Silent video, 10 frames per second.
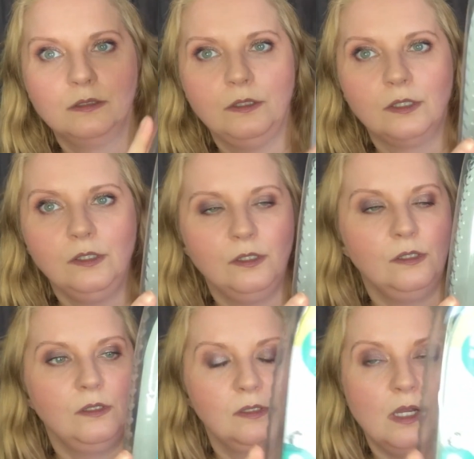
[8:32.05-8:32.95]
You can use,
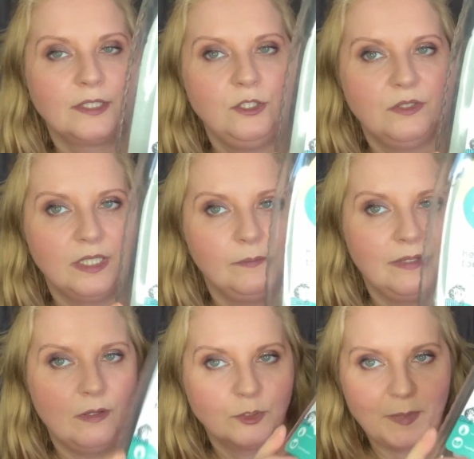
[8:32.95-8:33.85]
I can use it
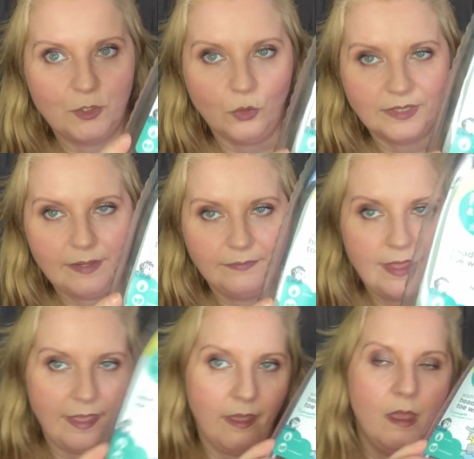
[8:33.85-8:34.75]
anywhere else, but not down there